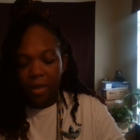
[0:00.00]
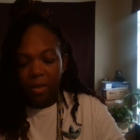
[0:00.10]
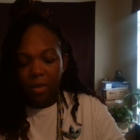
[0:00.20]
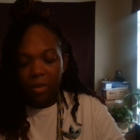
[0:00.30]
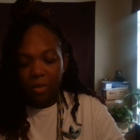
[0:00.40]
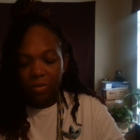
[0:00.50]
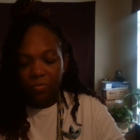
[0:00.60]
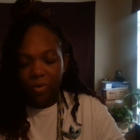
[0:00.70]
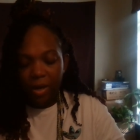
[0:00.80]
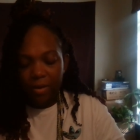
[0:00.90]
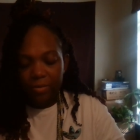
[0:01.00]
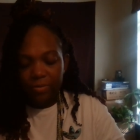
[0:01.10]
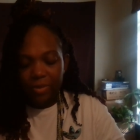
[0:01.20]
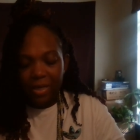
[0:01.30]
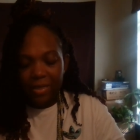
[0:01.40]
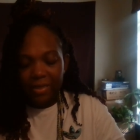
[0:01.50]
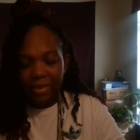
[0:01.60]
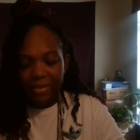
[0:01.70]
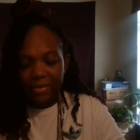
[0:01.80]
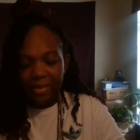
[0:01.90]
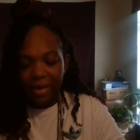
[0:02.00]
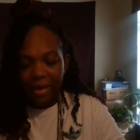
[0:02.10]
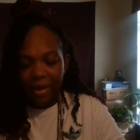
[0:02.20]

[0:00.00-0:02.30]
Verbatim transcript: Look around. This day